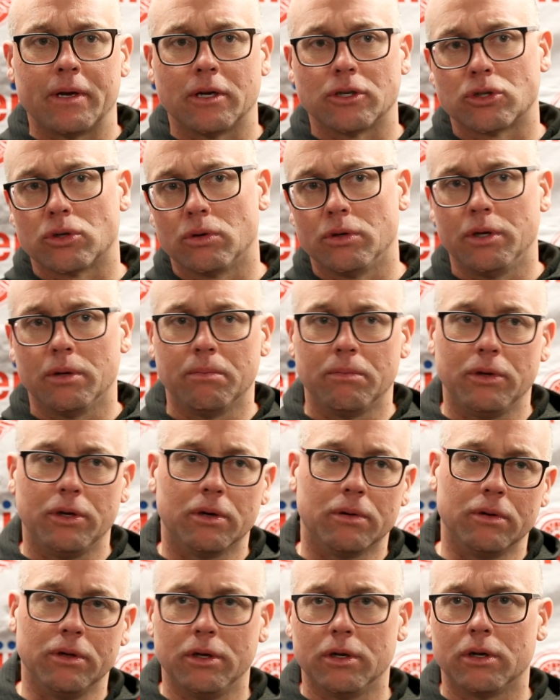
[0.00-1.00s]
So
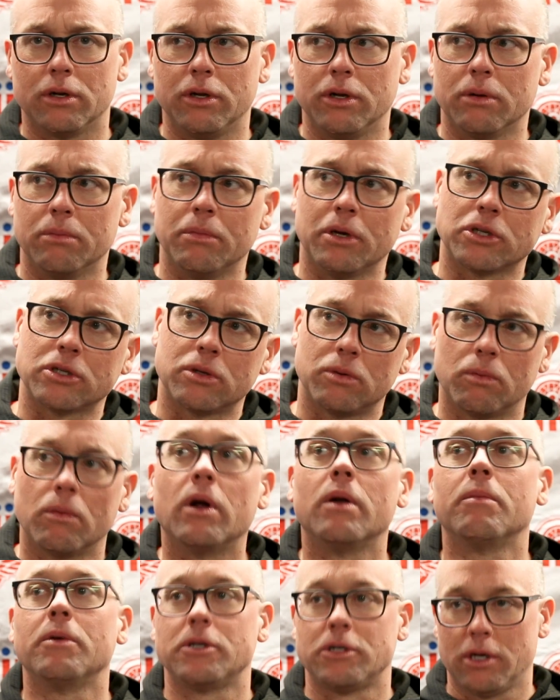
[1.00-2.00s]
you're missing
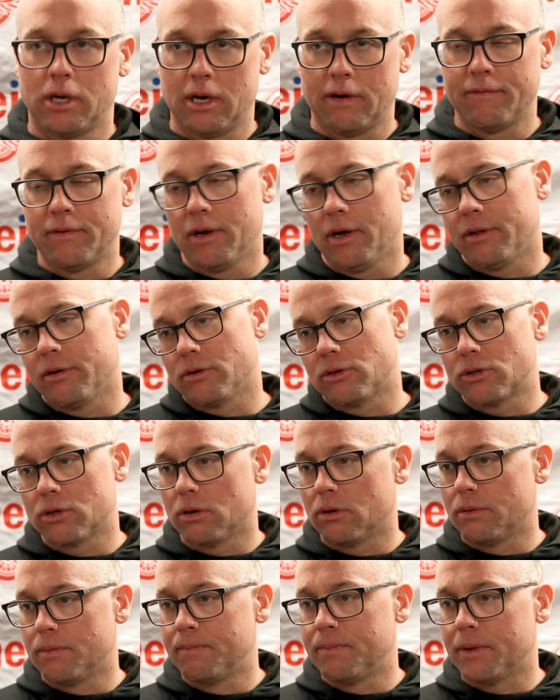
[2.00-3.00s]
one, but you have another.
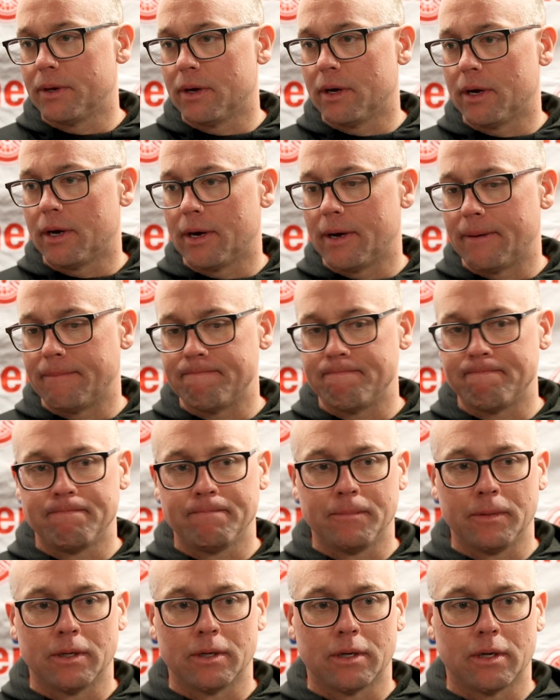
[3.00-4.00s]
So
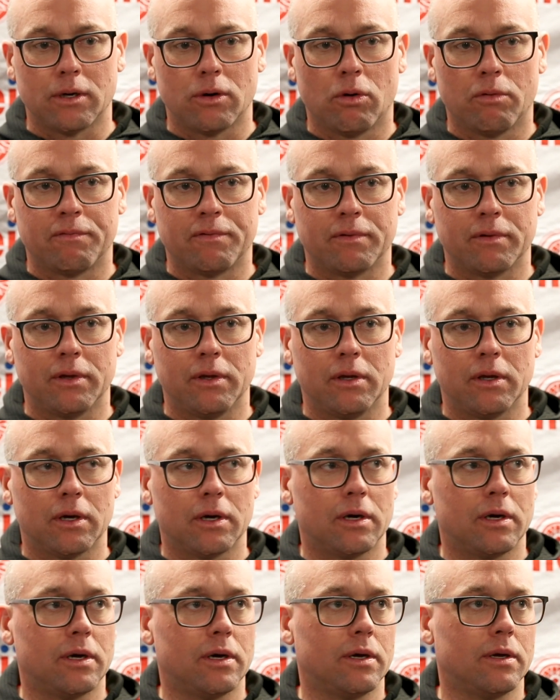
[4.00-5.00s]

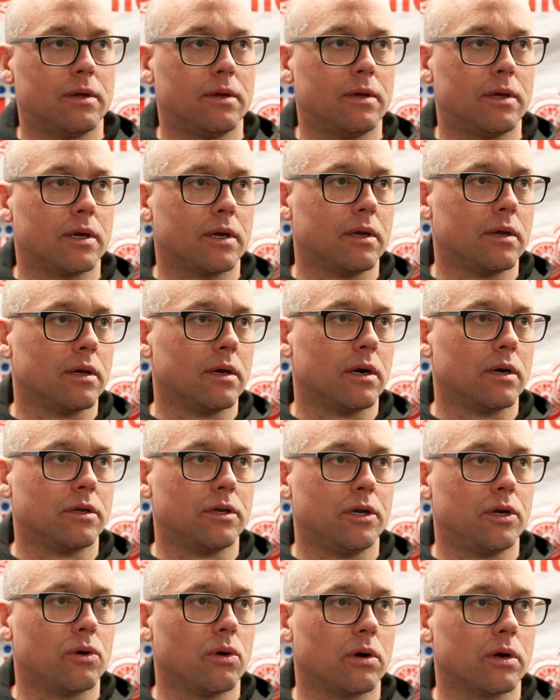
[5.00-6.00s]
hopefully our
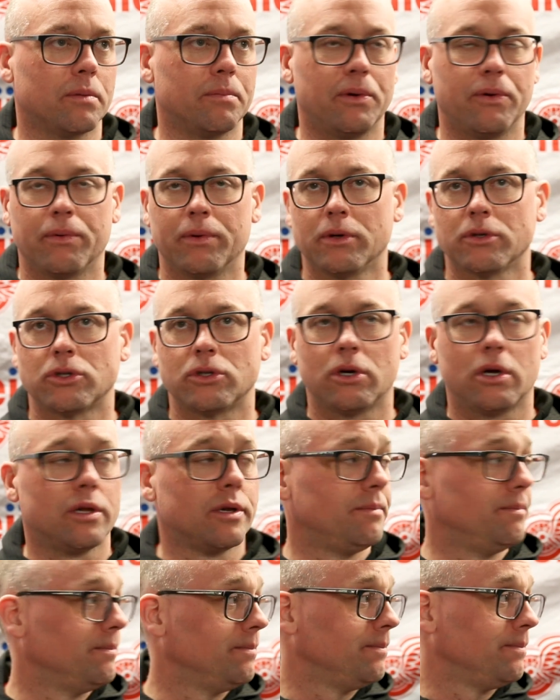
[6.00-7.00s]
decor can be real
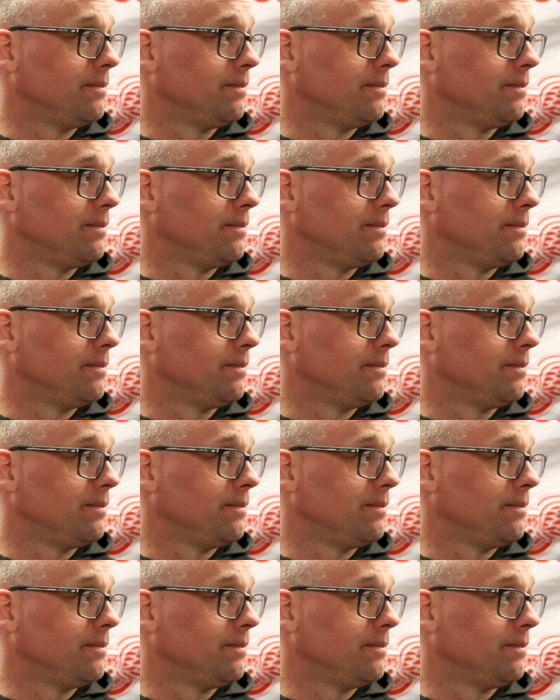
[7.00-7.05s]
solid.